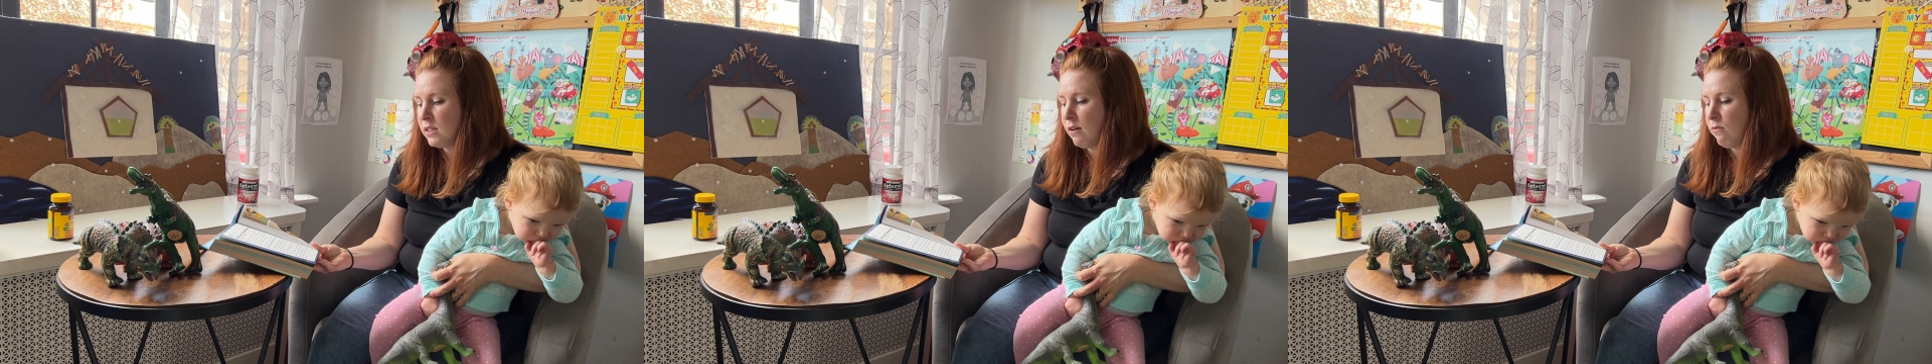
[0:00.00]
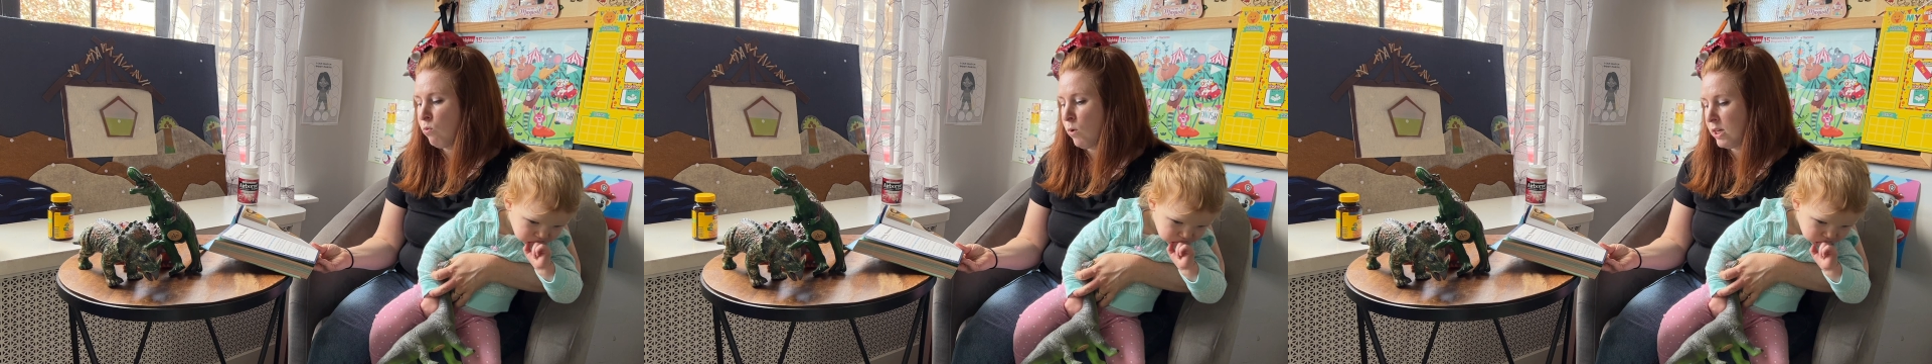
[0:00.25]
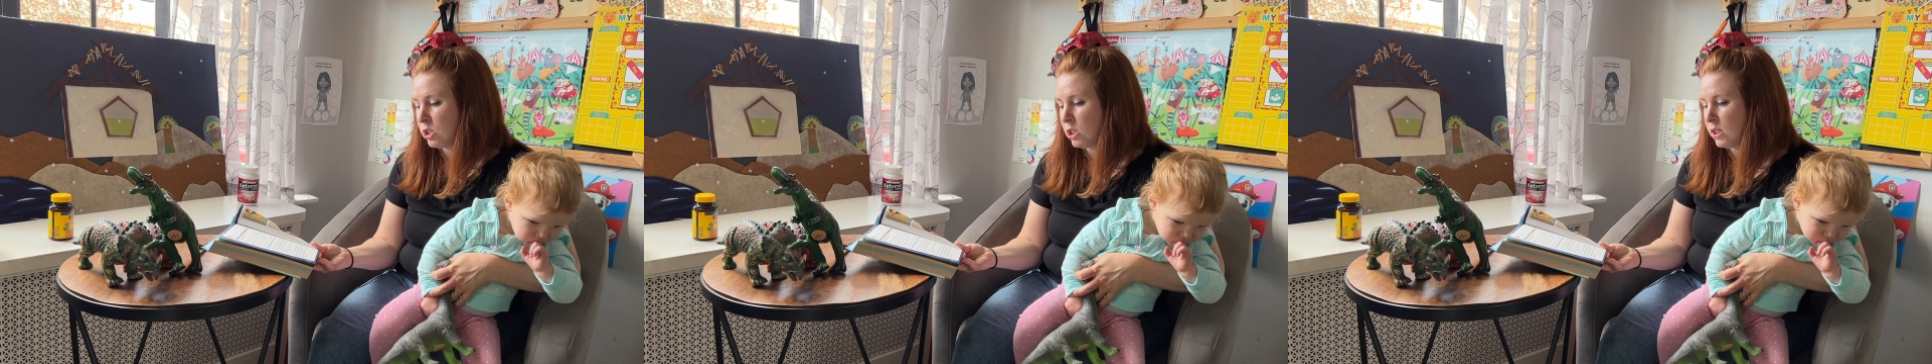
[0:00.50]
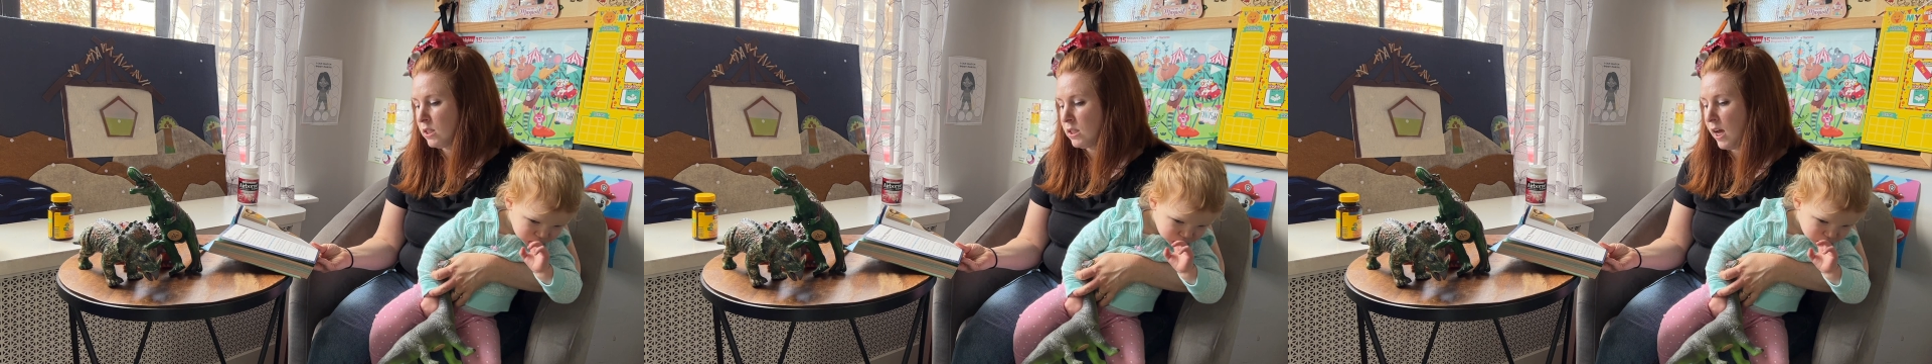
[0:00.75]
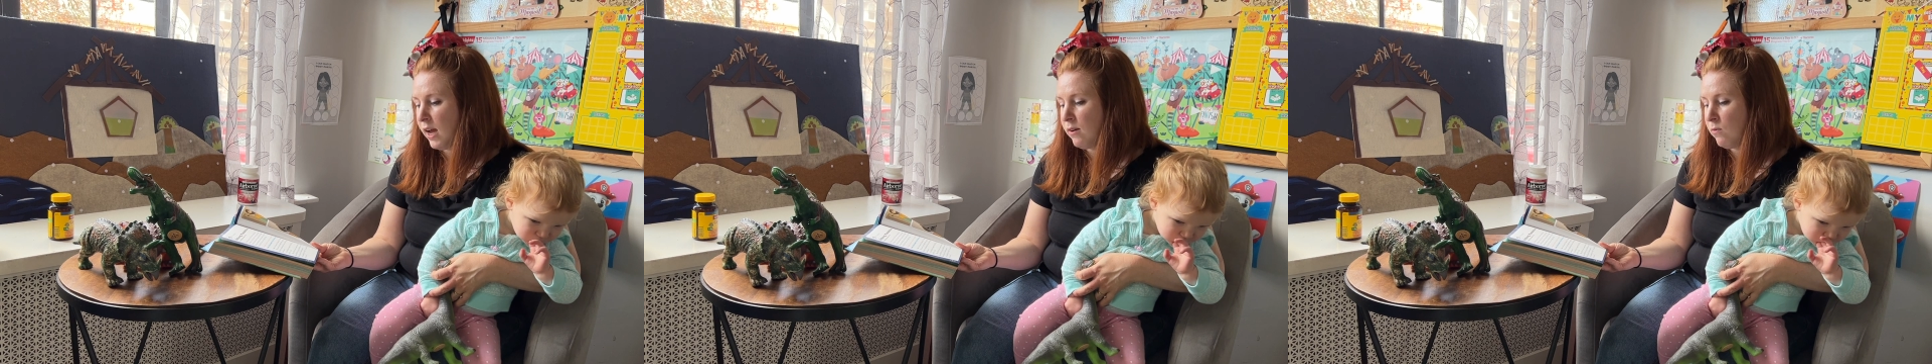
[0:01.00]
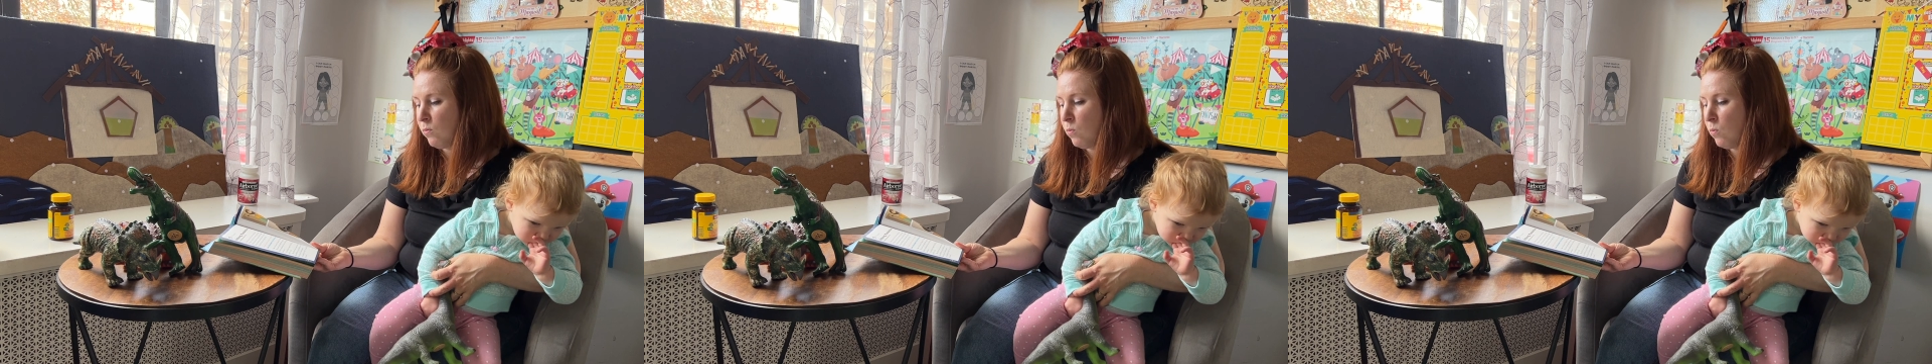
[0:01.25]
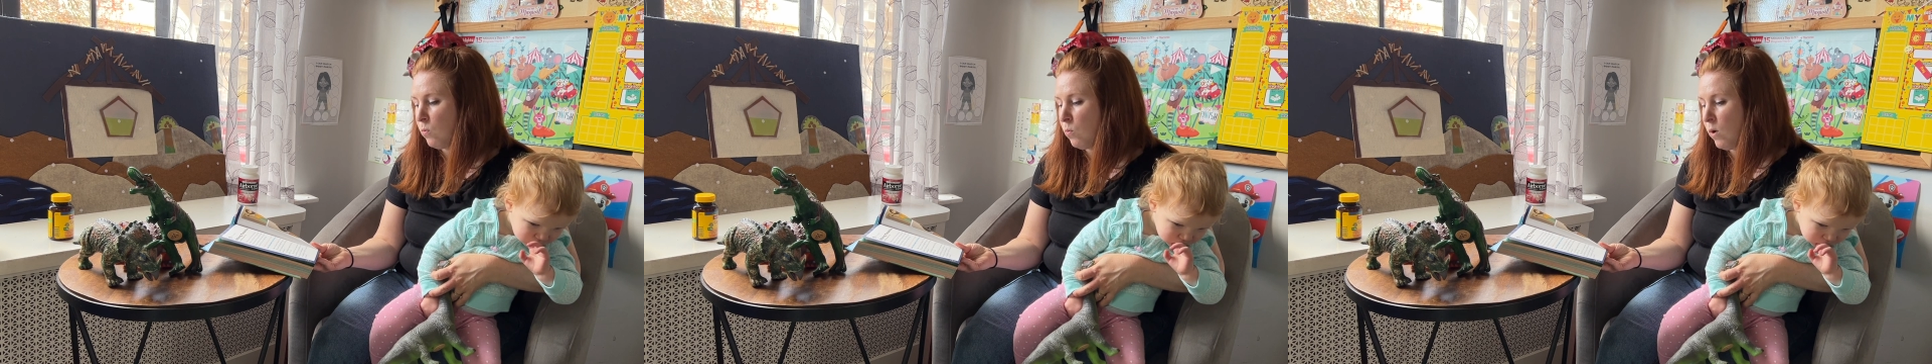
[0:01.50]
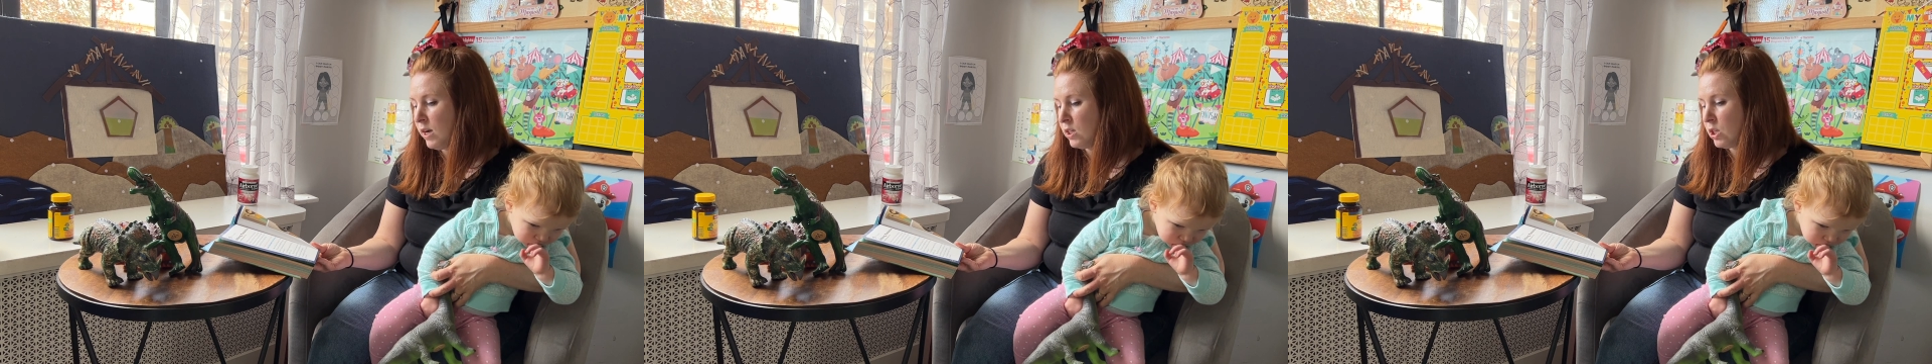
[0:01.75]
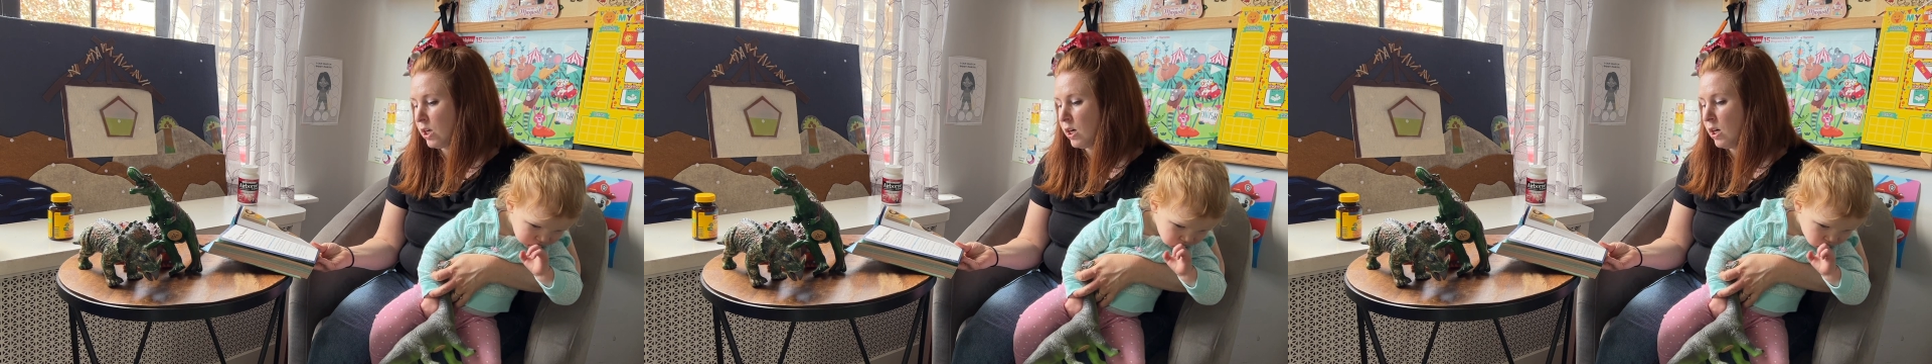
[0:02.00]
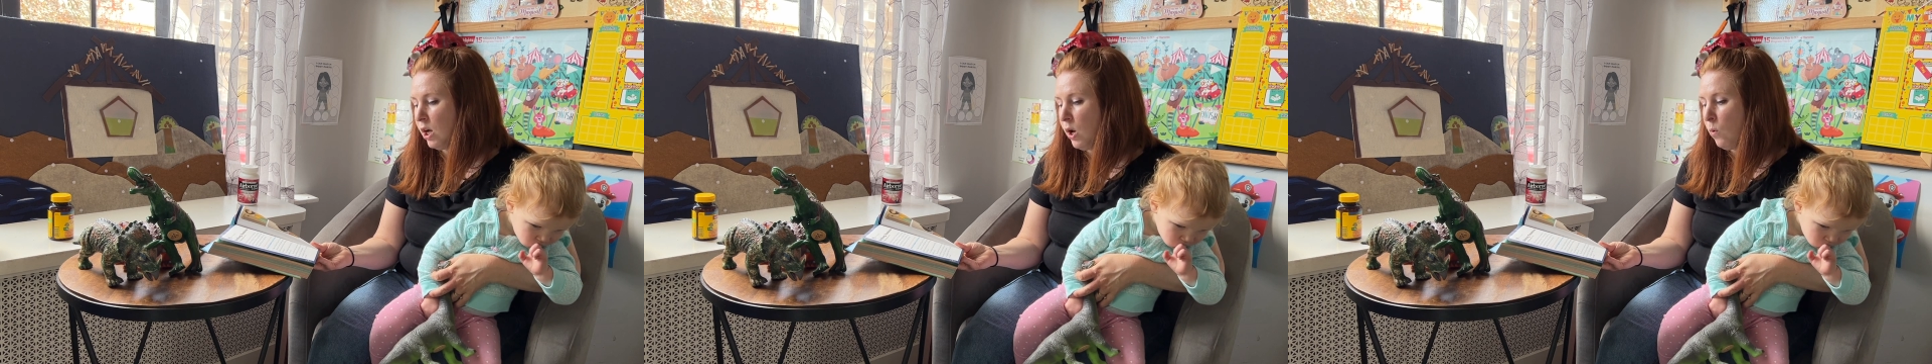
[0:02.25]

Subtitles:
of questions and wonder